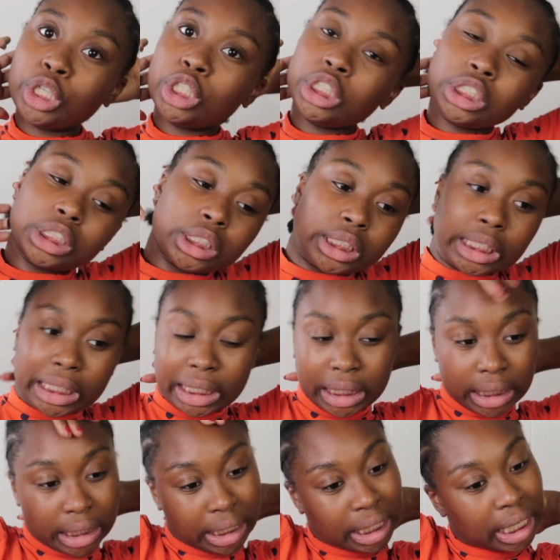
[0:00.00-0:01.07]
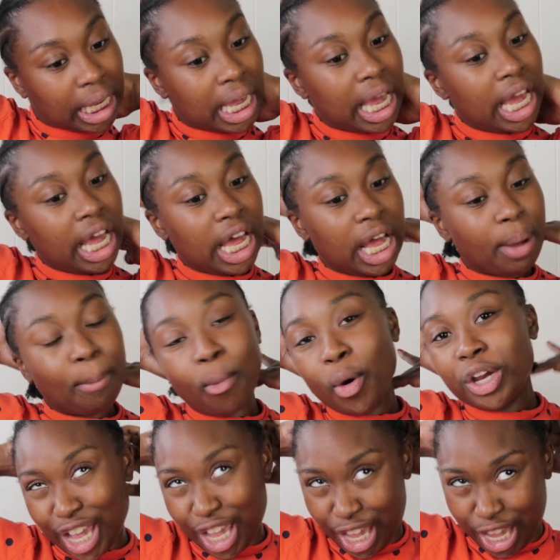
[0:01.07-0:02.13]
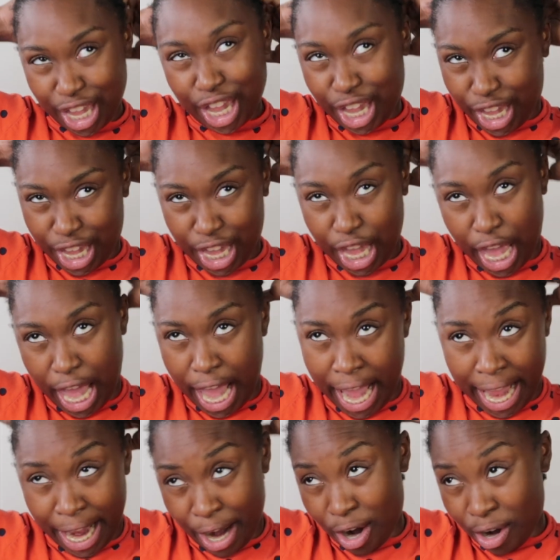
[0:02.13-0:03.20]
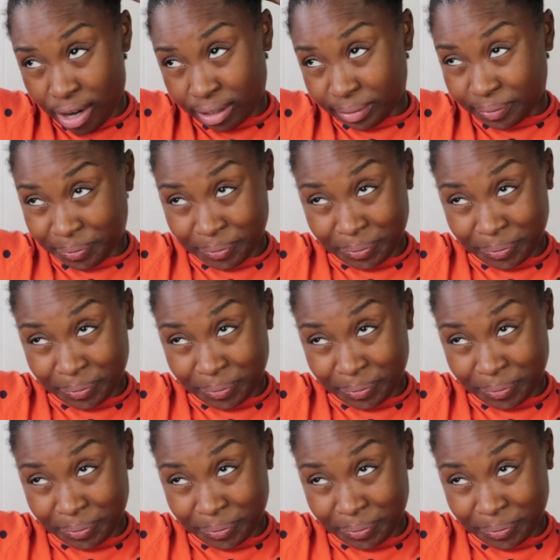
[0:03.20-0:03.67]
see some craziness in a few seconds. There it goes. So